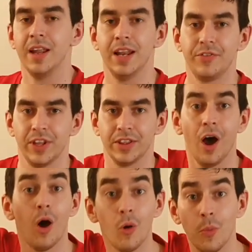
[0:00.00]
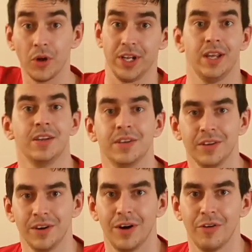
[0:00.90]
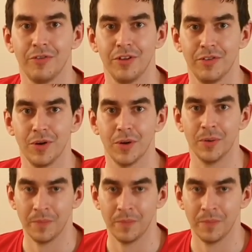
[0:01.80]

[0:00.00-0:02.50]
lifting the whole body off the floor.